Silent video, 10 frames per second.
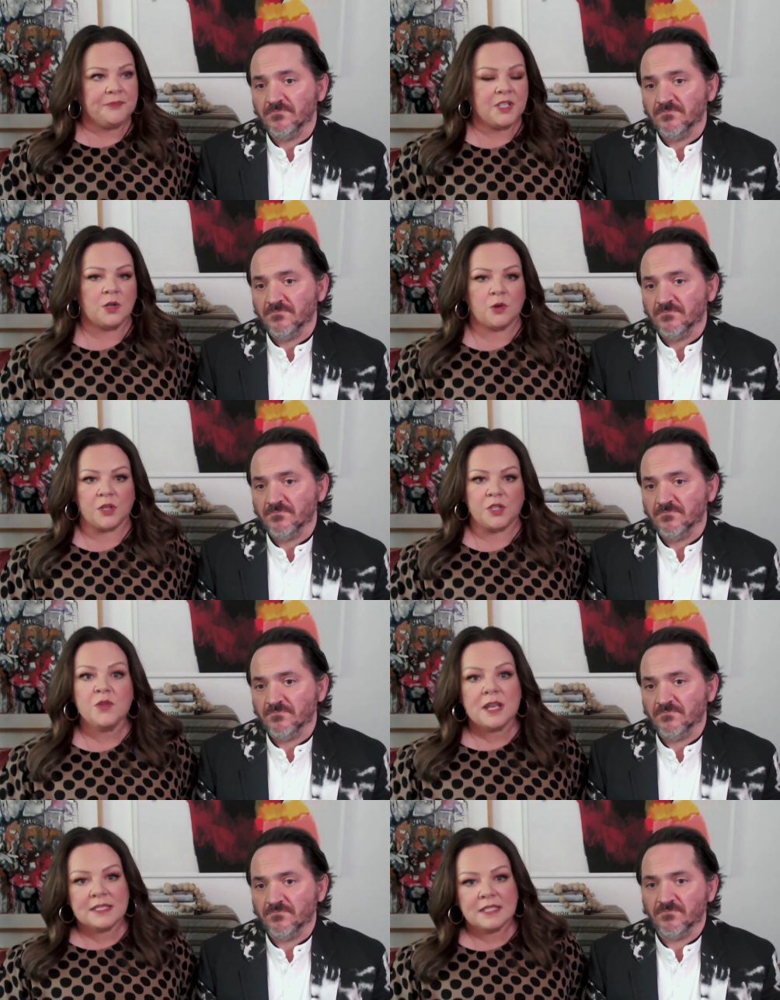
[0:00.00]
Speaker 1: you know, are you
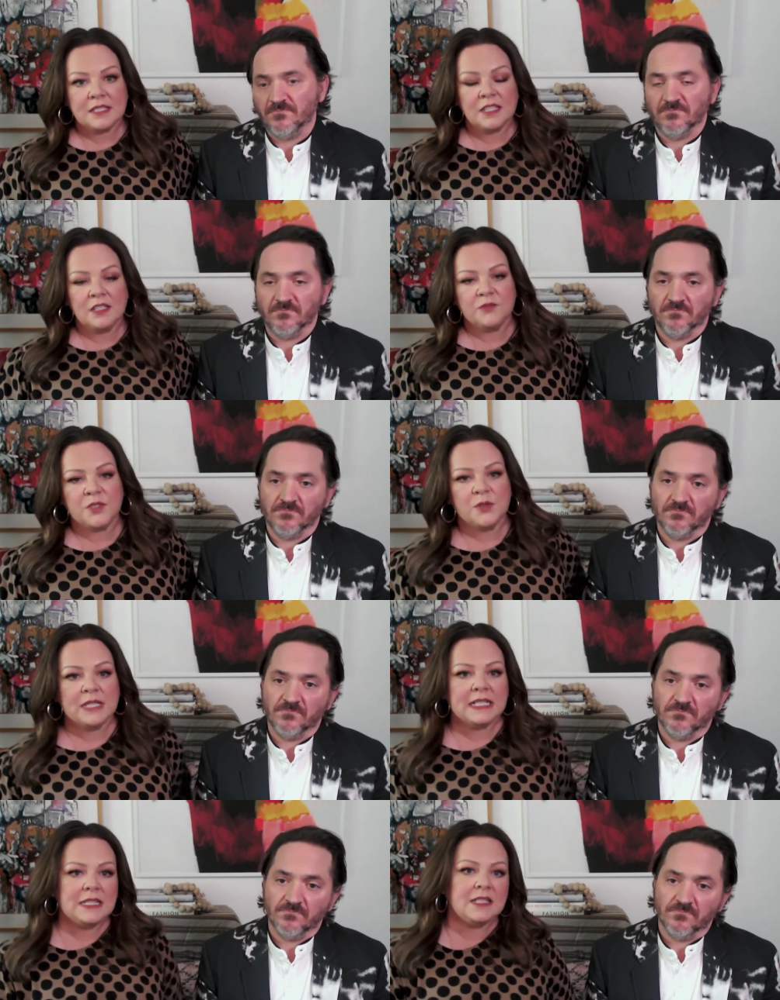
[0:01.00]
guys thinking of doing
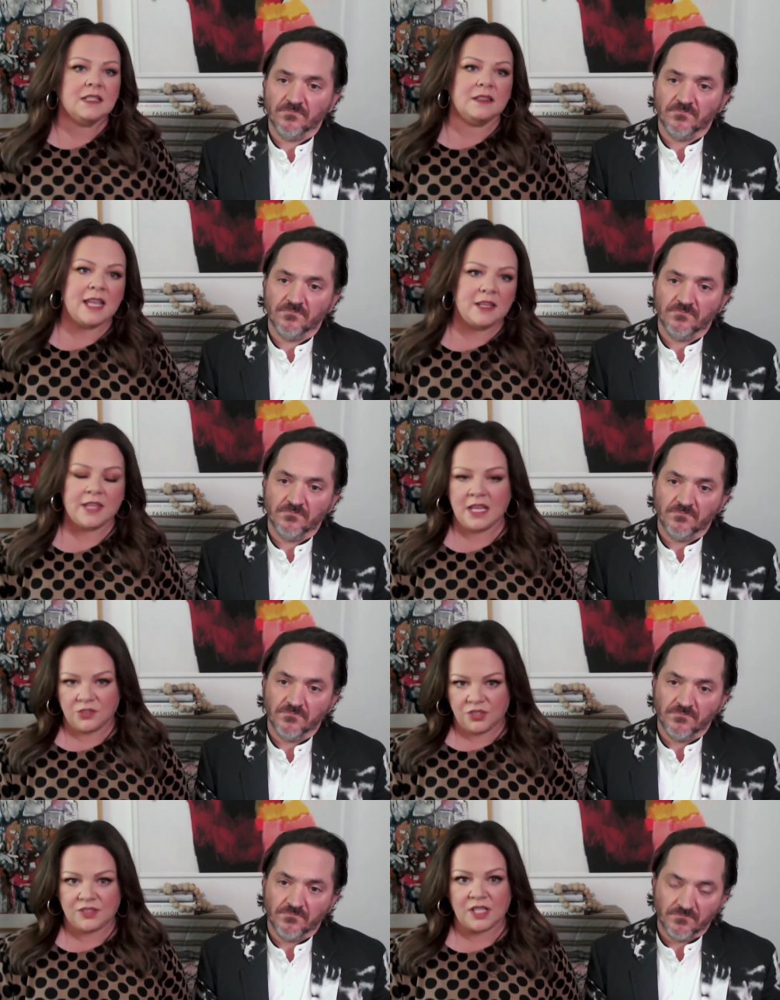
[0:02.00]
anything? And they they had
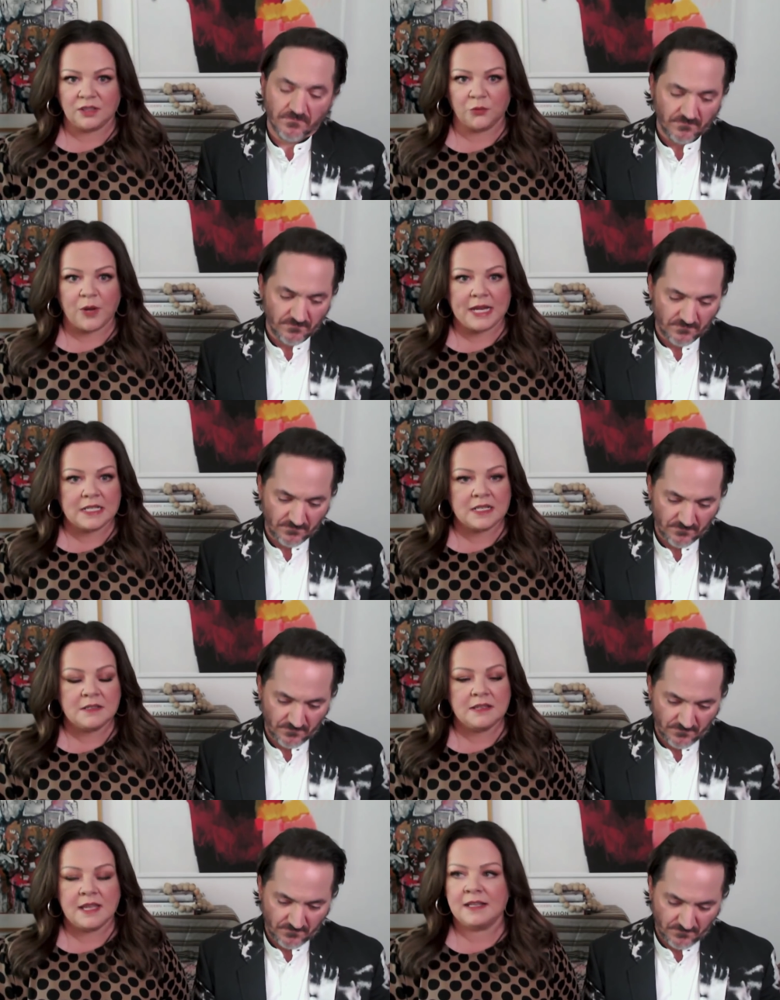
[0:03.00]
just done
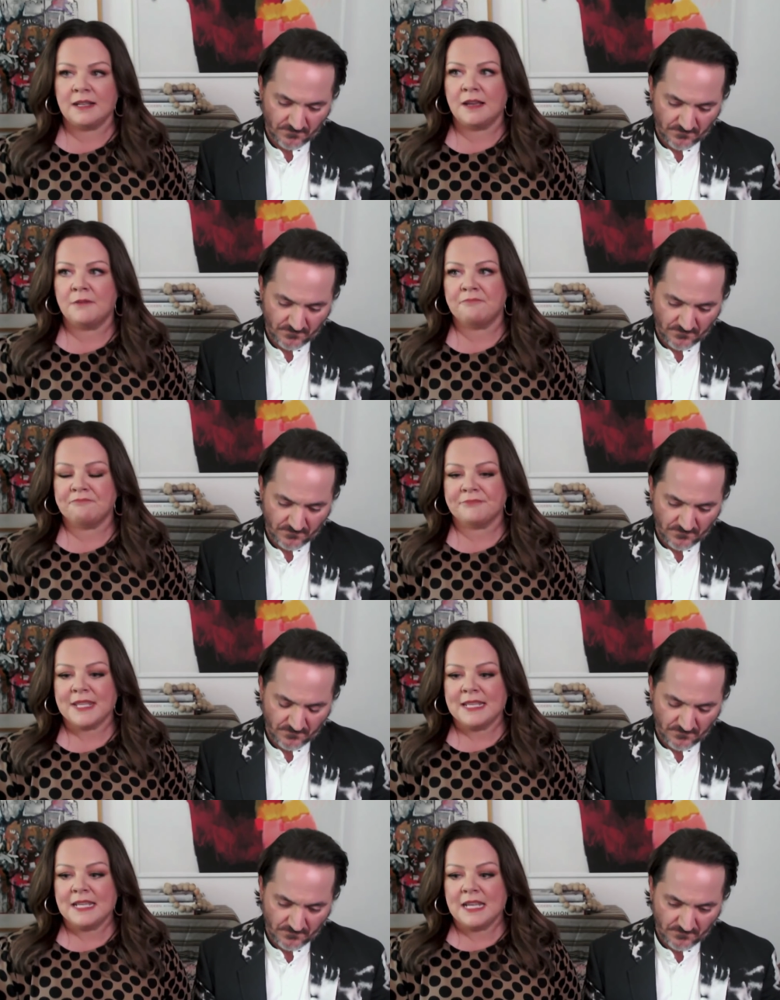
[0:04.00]
Lorena, and um,
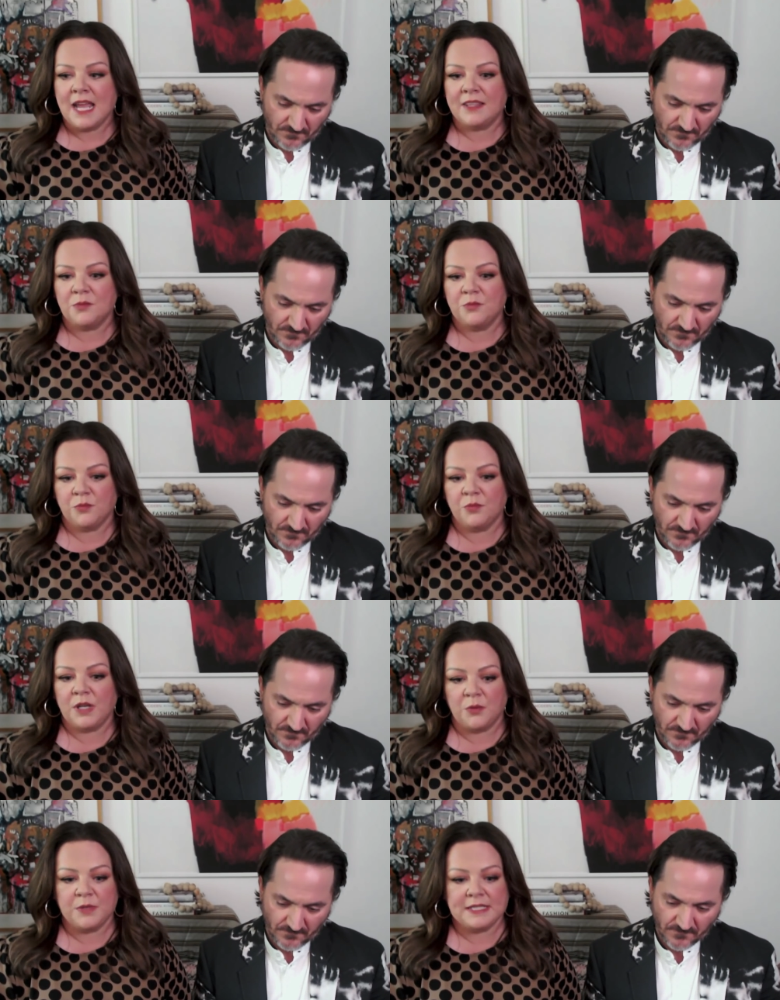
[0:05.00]
and then you
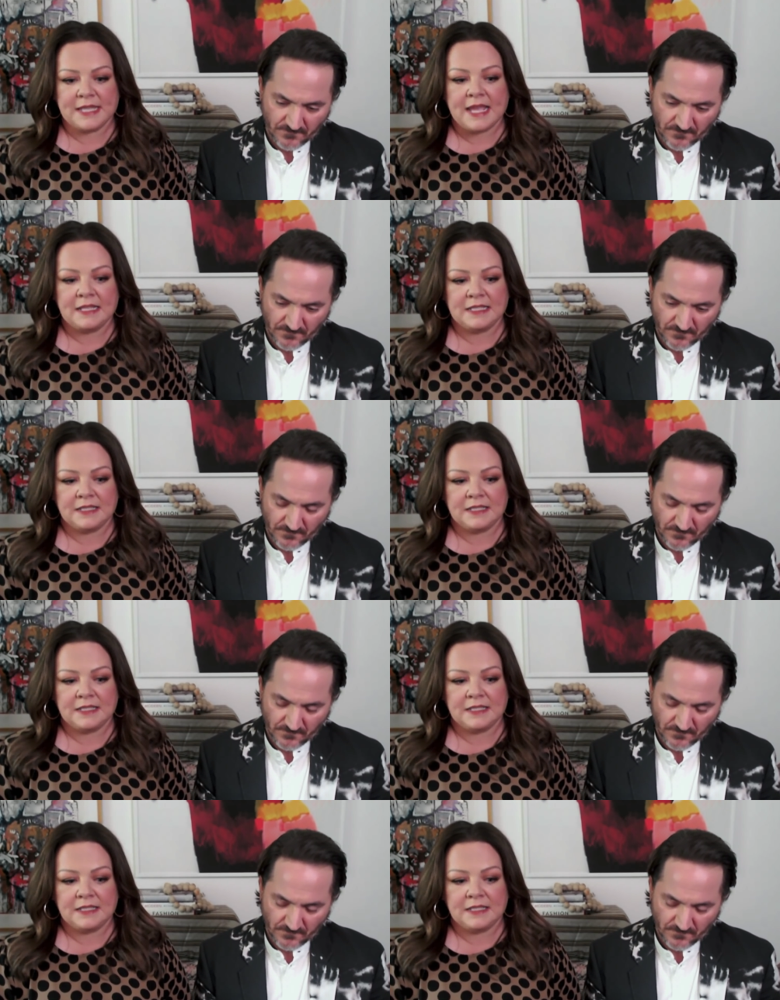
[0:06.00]
know we said,